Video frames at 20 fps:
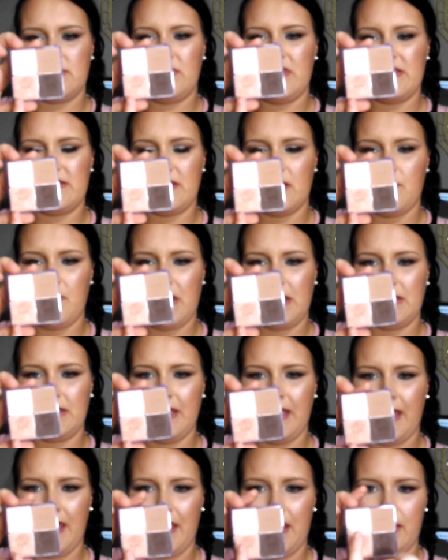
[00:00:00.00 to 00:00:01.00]
This on my
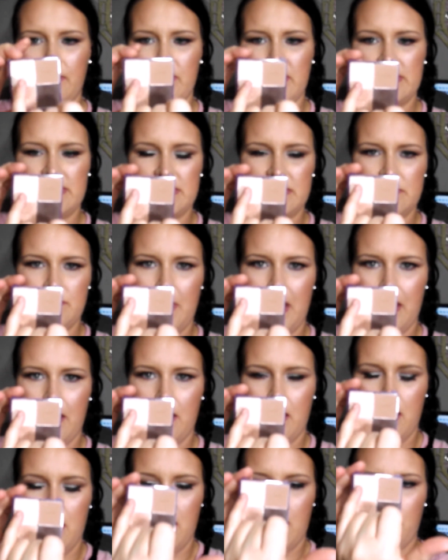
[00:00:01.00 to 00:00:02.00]
lid. This is my
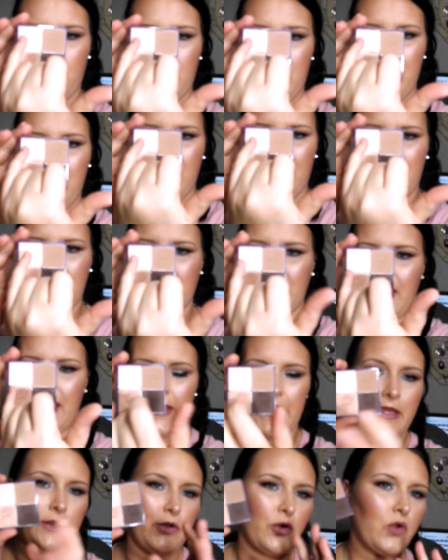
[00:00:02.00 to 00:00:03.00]
brow highlight,
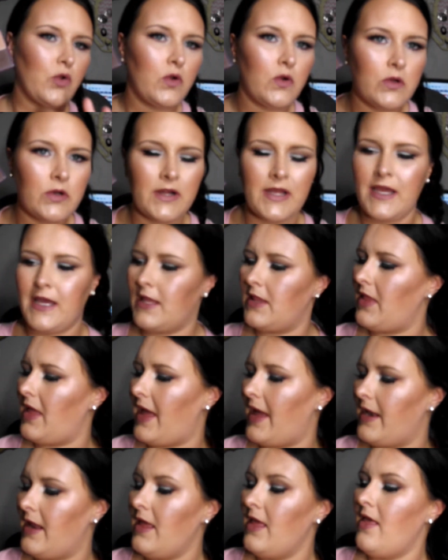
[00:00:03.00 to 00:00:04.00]
inner corner
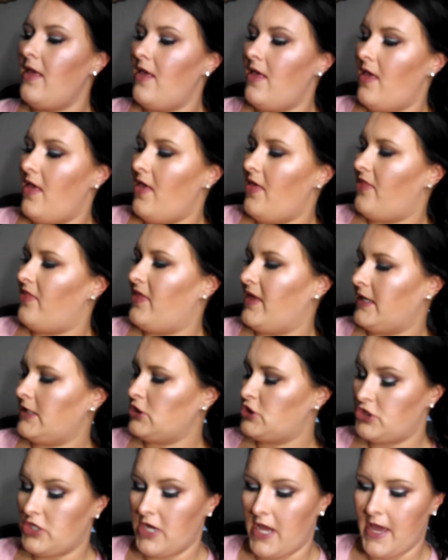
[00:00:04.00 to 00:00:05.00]
highlight. These
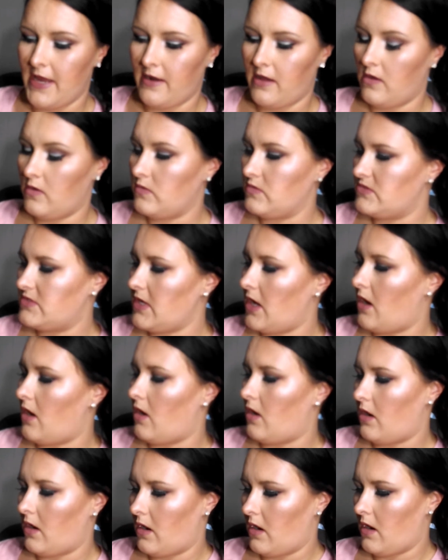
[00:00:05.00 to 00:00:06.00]
shadows
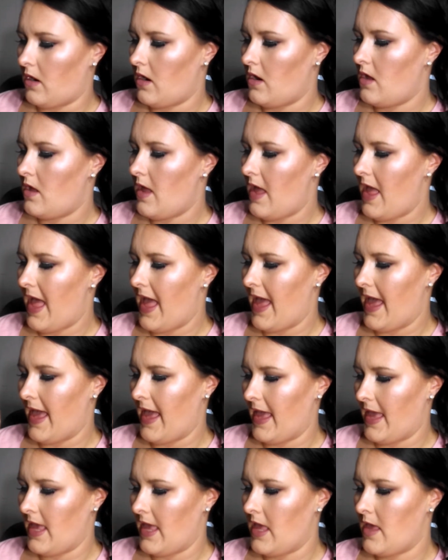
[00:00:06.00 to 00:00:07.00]
are
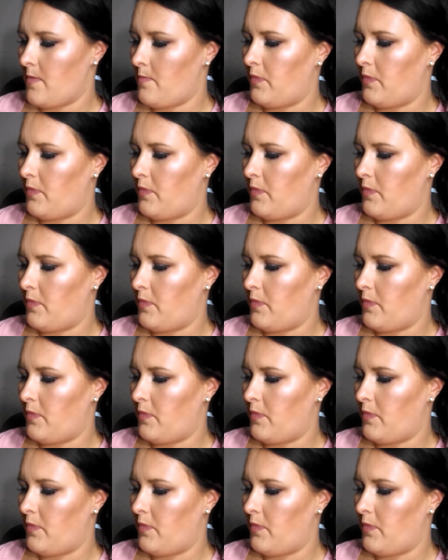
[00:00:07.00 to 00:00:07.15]
A+.